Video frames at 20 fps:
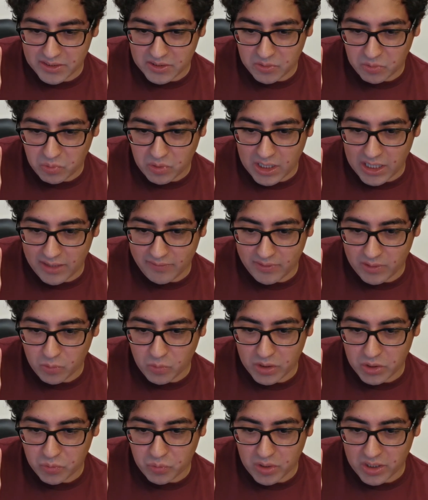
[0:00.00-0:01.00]
described
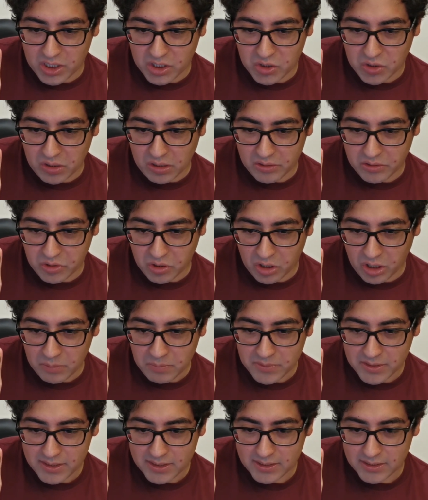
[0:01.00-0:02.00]
with traditional
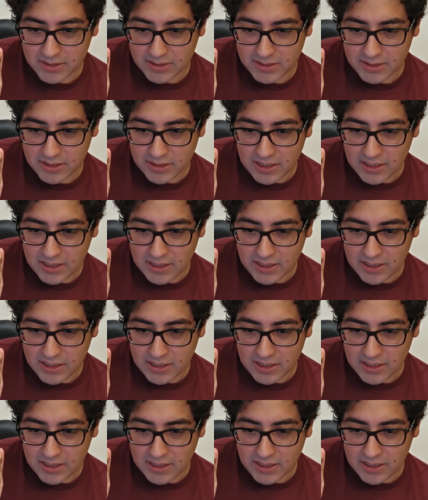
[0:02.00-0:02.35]
terms,